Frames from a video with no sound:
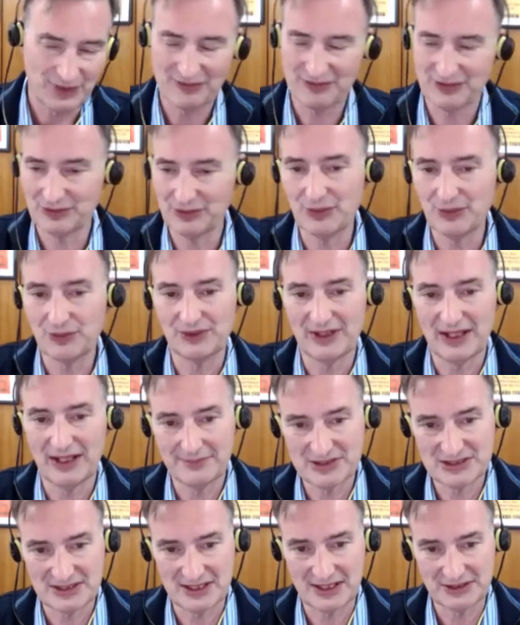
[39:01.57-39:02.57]
local
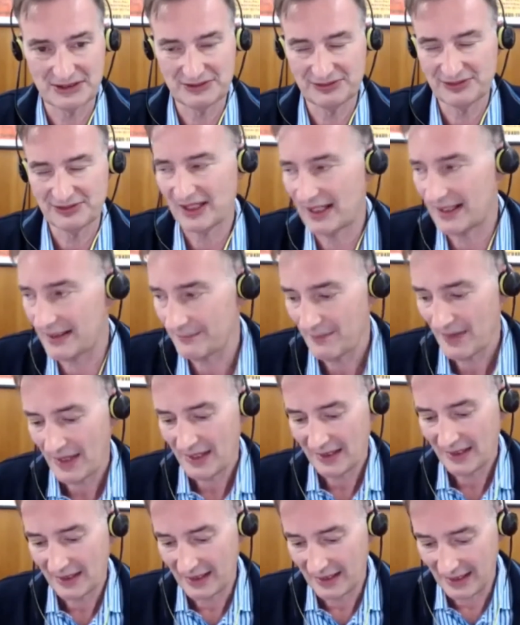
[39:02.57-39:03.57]
Amazon you've got.
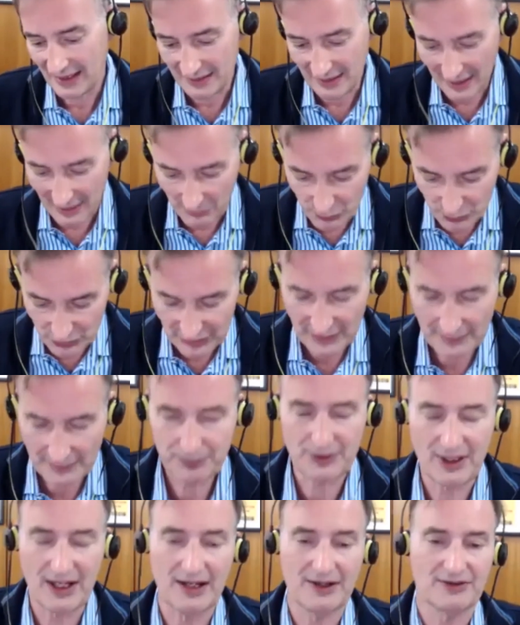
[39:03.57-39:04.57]
And I'm really
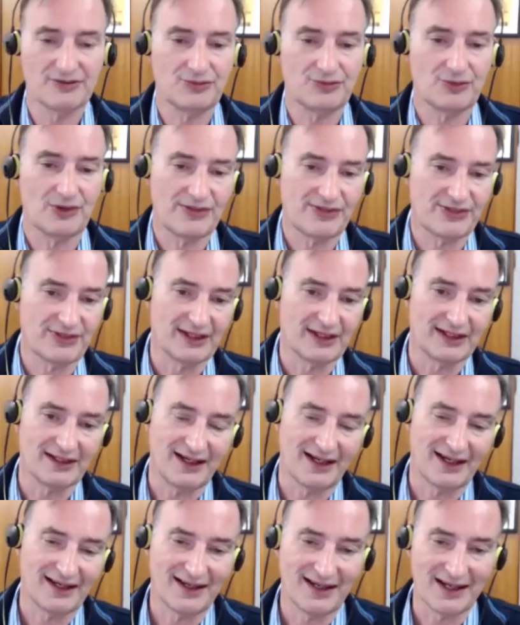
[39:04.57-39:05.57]
proud of one thing.
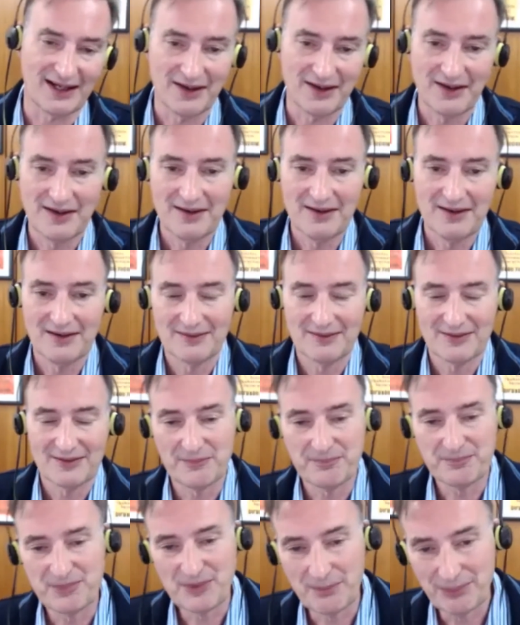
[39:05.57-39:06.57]

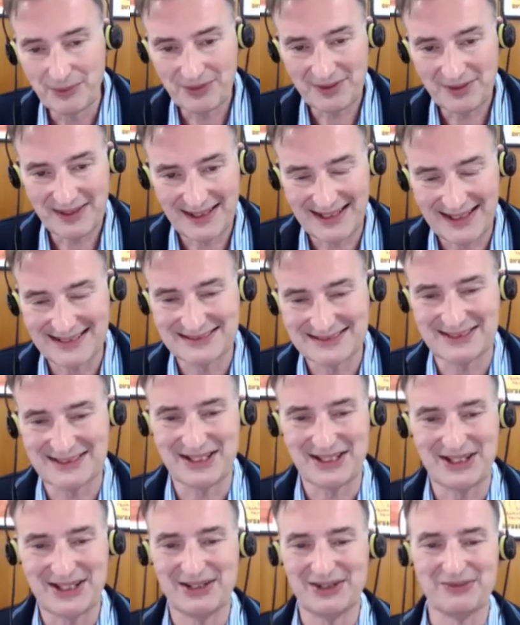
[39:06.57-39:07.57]
The book has
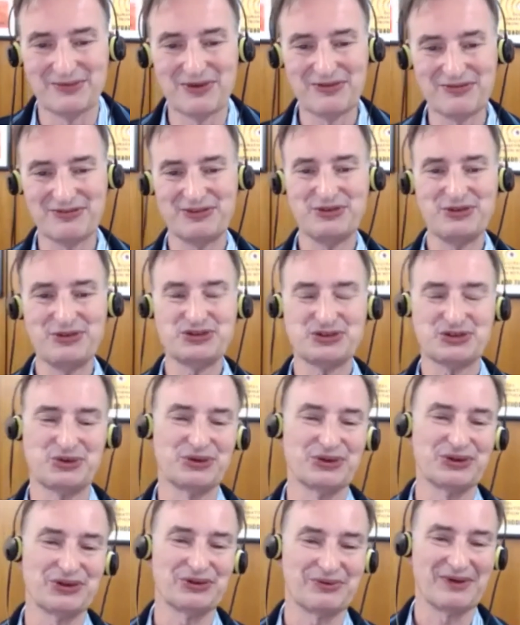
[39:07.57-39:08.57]
a review
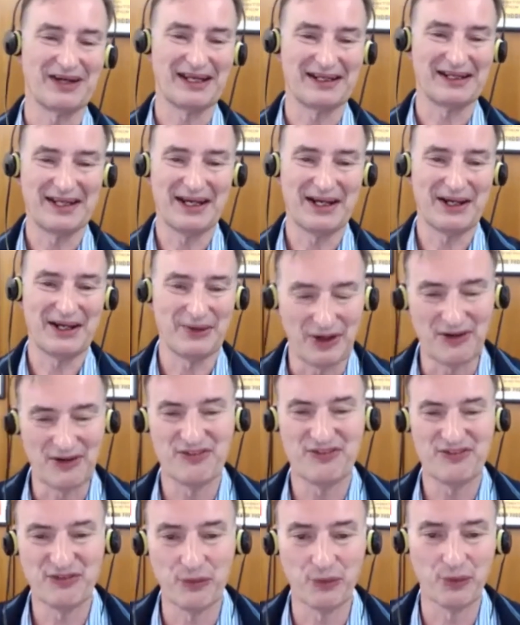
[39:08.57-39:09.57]
score right now of
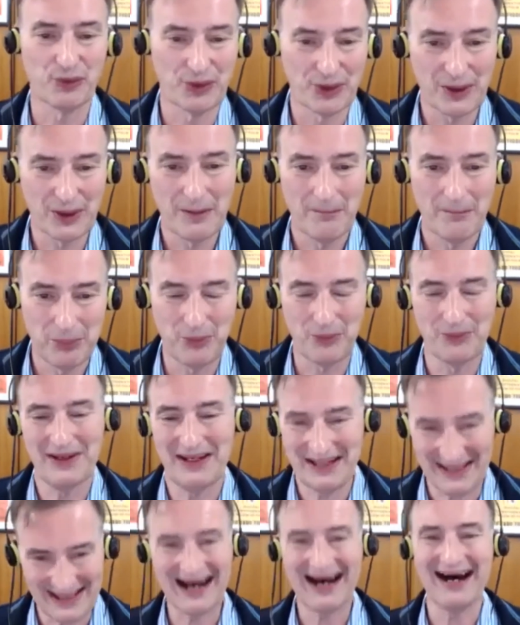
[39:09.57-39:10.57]

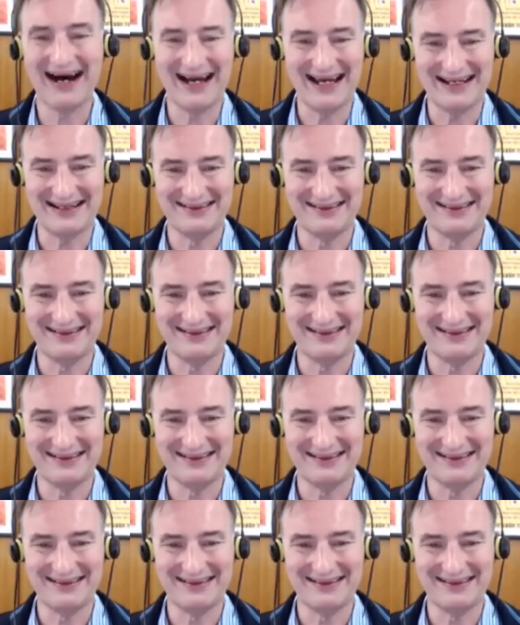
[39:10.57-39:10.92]
4.9